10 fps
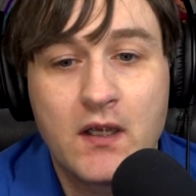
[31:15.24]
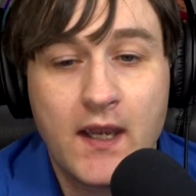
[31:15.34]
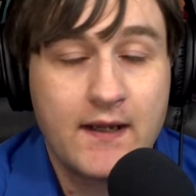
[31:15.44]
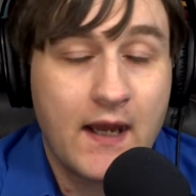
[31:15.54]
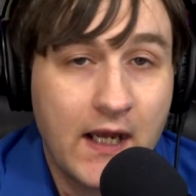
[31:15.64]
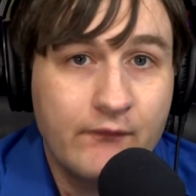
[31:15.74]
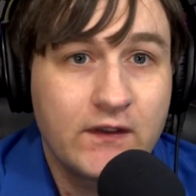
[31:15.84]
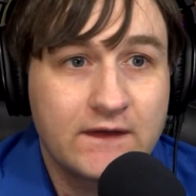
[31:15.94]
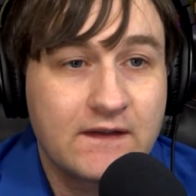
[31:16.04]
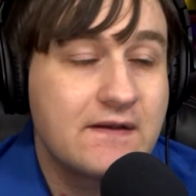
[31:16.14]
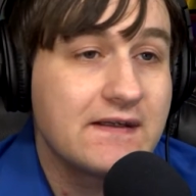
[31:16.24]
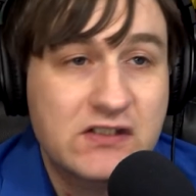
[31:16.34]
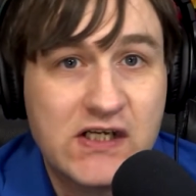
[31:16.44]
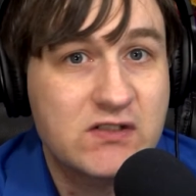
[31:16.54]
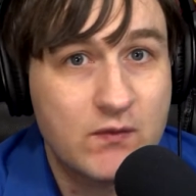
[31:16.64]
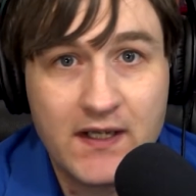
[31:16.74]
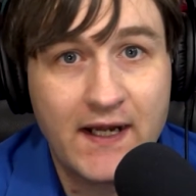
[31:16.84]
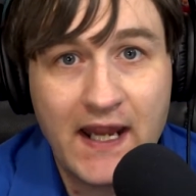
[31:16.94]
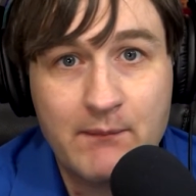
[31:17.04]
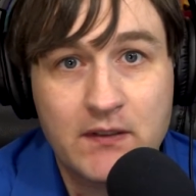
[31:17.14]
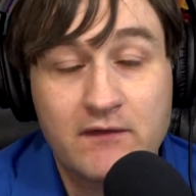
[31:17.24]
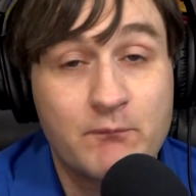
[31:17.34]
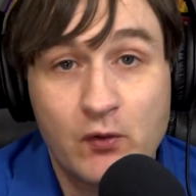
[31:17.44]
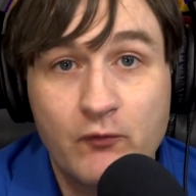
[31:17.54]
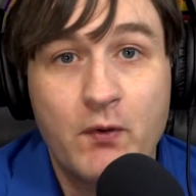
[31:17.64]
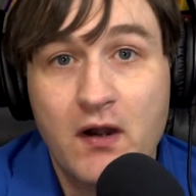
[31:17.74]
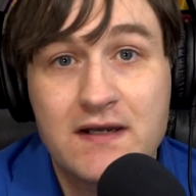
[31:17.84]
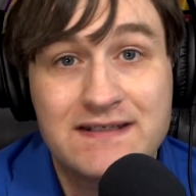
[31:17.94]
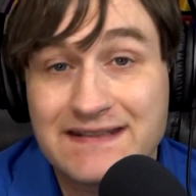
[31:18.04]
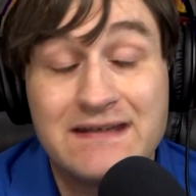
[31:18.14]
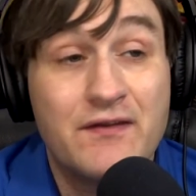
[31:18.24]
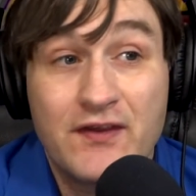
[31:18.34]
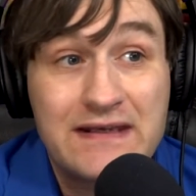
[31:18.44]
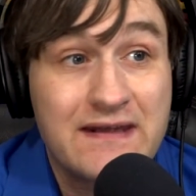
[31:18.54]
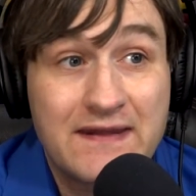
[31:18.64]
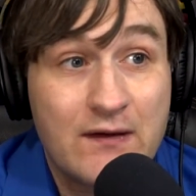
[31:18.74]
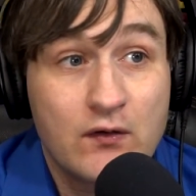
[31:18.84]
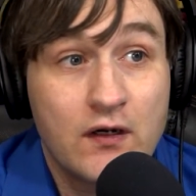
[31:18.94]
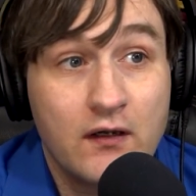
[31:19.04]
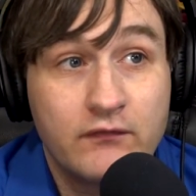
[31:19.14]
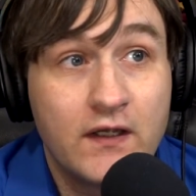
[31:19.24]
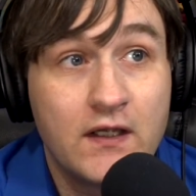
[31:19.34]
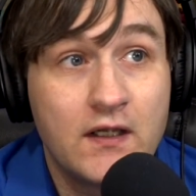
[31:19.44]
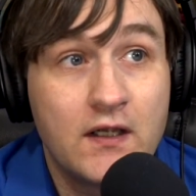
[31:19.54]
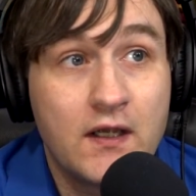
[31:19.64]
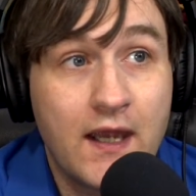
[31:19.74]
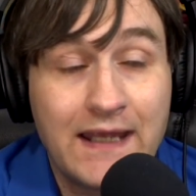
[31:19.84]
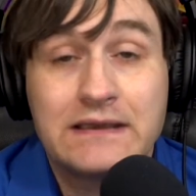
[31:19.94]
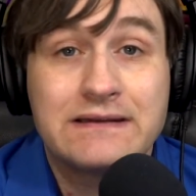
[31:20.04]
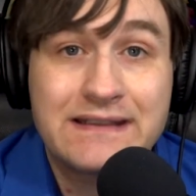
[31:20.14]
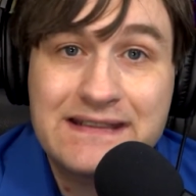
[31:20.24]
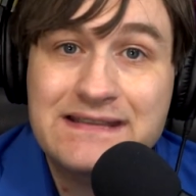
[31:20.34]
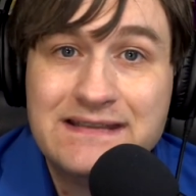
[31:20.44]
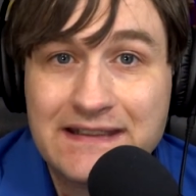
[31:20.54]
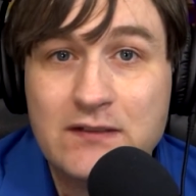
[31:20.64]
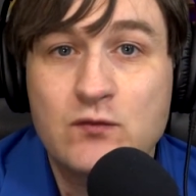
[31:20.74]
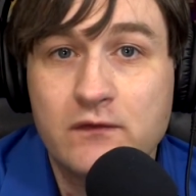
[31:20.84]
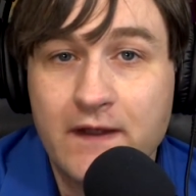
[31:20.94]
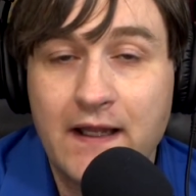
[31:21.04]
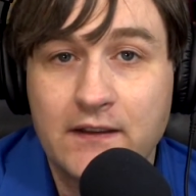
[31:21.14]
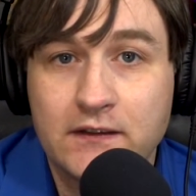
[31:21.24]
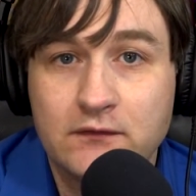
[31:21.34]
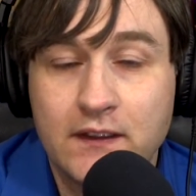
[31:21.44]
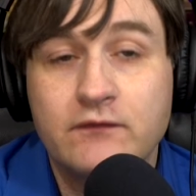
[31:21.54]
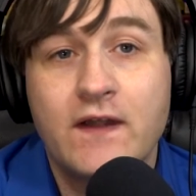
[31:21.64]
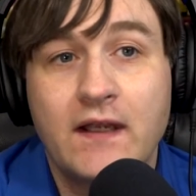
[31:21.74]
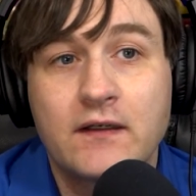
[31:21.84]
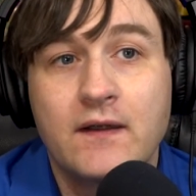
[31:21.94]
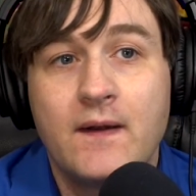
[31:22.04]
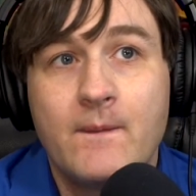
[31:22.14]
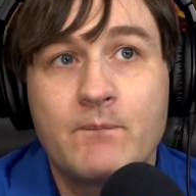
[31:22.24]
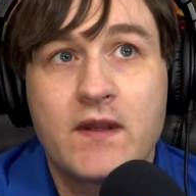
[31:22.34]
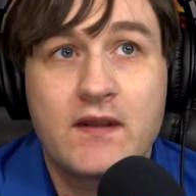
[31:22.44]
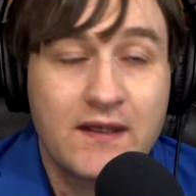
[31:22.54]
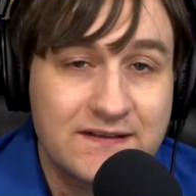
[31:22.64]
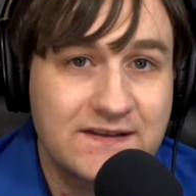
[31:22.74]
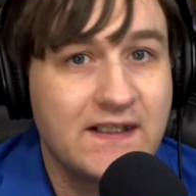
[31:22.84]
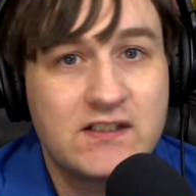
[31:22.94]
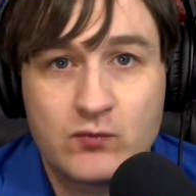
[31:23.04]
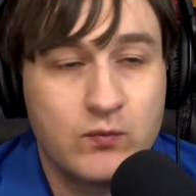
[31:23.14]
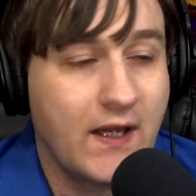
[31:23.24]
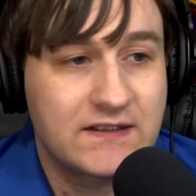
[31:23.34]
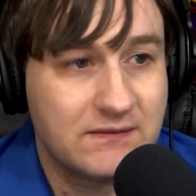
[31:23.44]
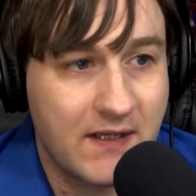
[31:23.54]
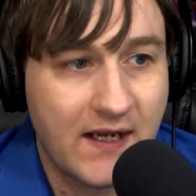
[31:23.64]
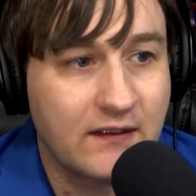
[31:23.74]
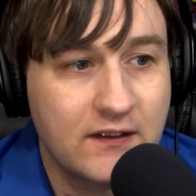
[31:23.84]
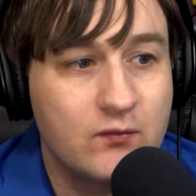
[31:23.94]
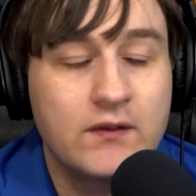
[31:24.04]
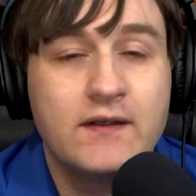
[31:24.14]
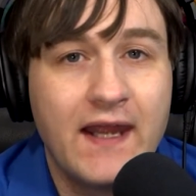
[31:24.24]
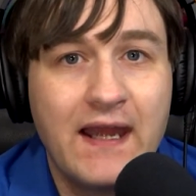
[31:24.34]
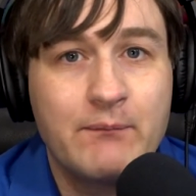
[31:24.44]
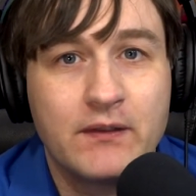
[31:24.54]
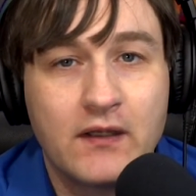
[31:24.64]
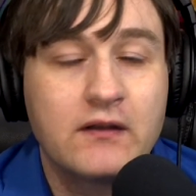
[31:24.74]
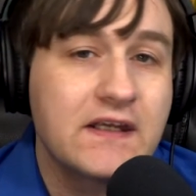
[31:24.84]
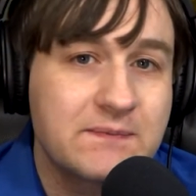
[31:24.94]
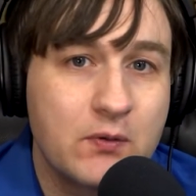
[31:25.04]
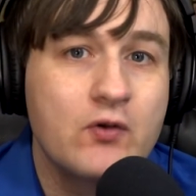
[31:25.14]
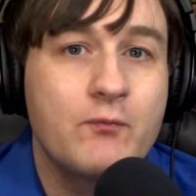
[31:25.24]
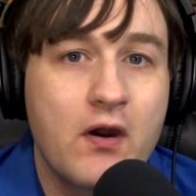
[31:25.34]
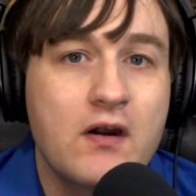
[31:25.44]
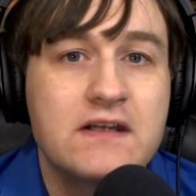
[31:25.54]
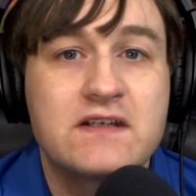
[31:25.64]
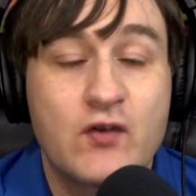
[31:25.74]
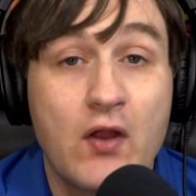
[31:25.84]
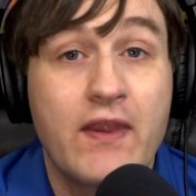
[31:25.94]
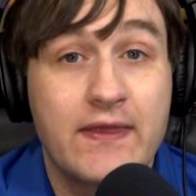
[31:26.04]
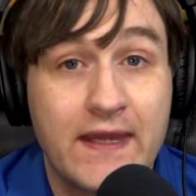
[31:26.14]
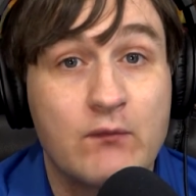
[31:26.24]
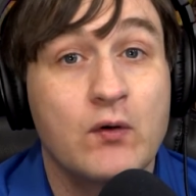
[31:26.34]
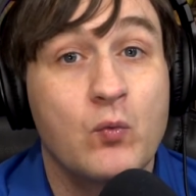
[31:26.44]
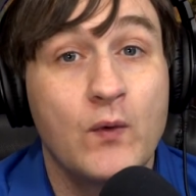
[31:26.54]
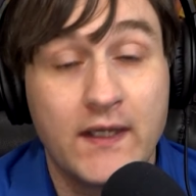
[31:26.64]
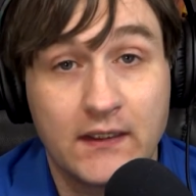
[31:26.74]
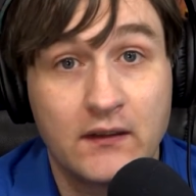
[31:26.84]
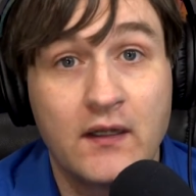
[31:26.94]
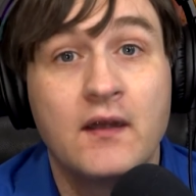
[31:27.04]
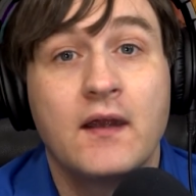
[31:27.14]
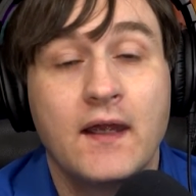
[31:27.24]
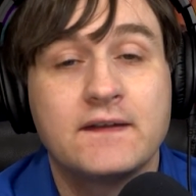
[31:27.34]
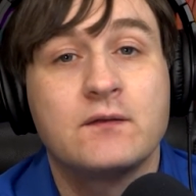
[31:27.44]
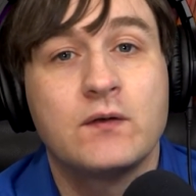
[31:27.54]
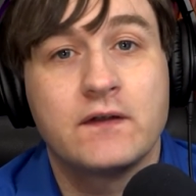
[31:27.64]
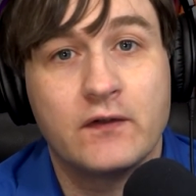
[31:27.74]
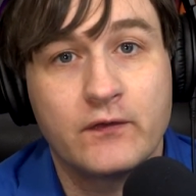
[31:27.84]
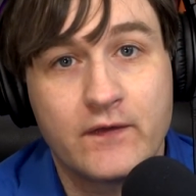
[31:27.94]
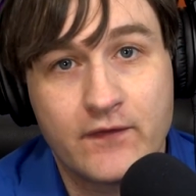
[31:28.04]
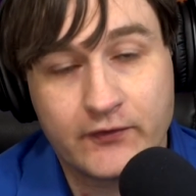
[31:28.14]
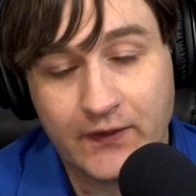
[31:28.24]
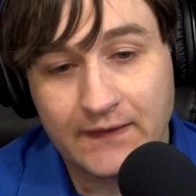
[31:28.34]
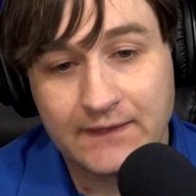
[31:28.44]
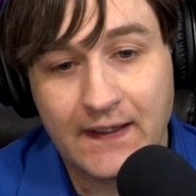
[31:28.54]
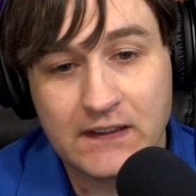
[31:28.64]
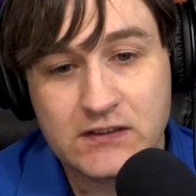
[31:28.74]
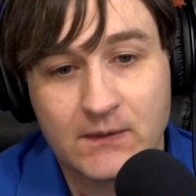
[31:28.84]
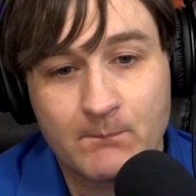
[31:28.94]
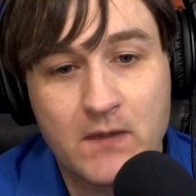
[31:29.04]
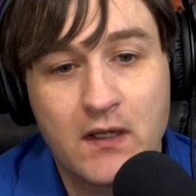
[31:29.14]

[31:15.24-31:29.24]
And obviously, the exchange would not happen if both parties didn't think that they were of at least equal value. In fact, the exchange axiomatically wouldn't happen unless both parties thought that they were winning as a result of the transaction.